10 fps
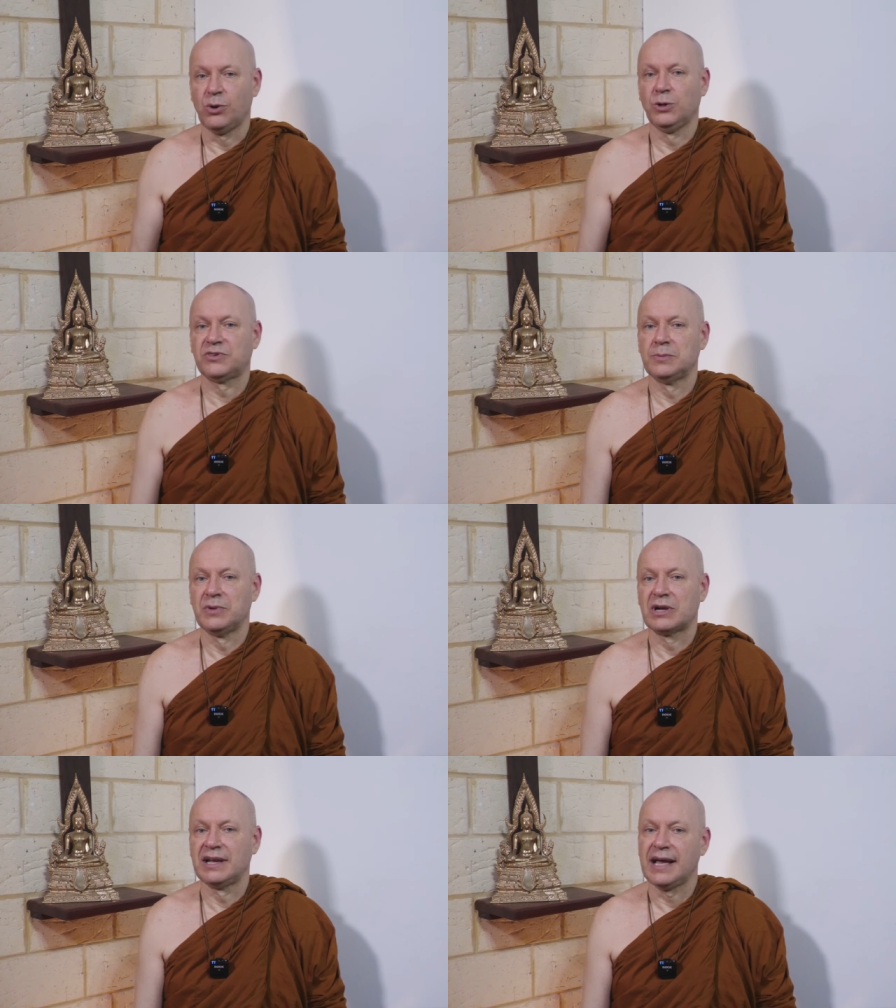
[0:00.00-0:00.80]

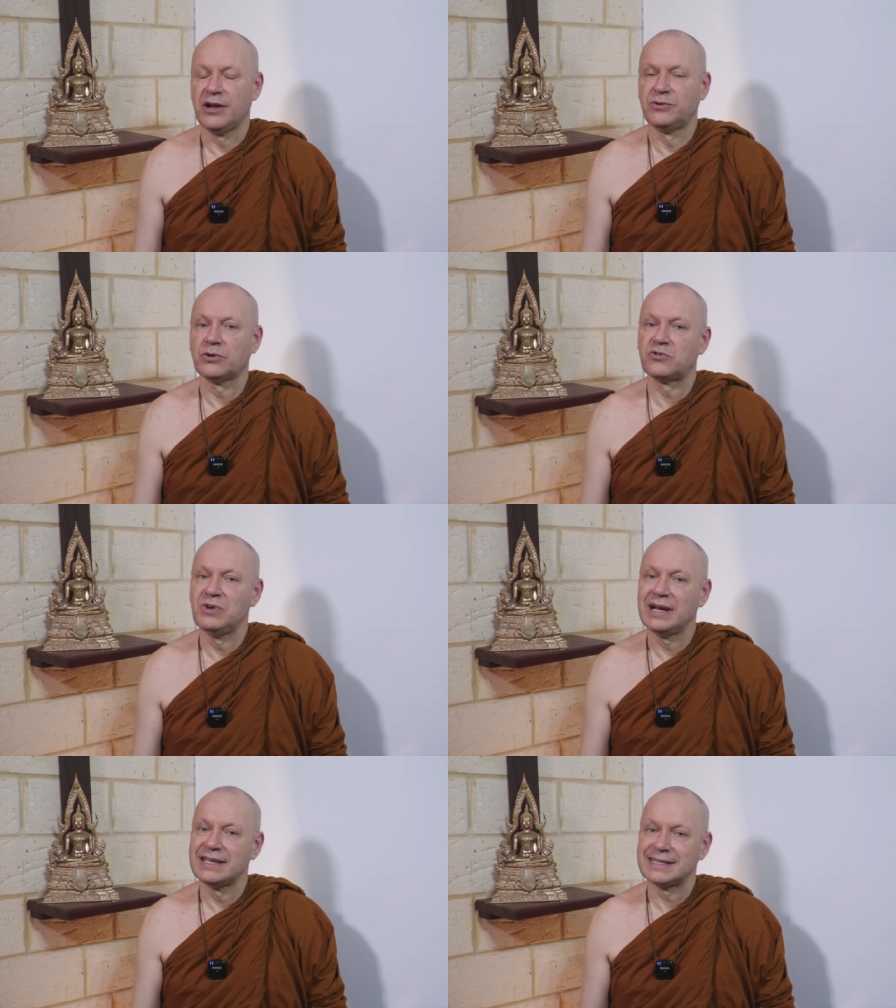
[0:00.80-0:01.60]
ultimately are not
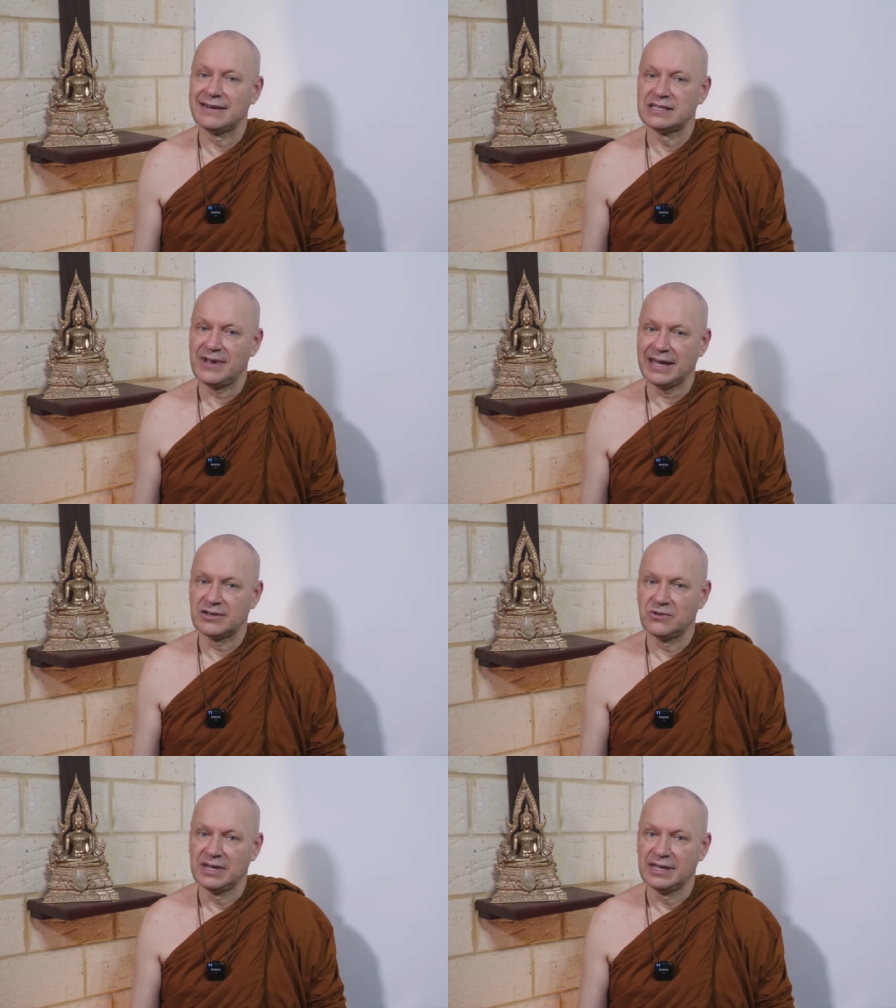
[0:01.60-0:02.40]
really
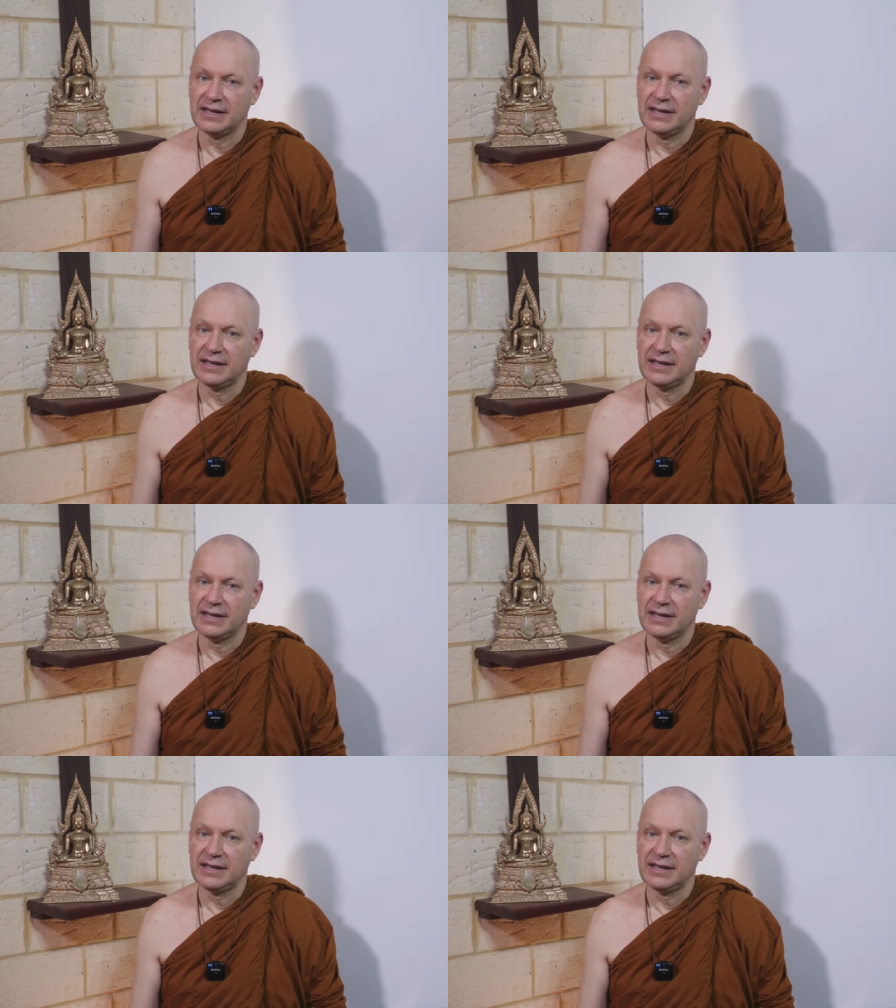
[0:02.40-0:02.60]
satisfactory.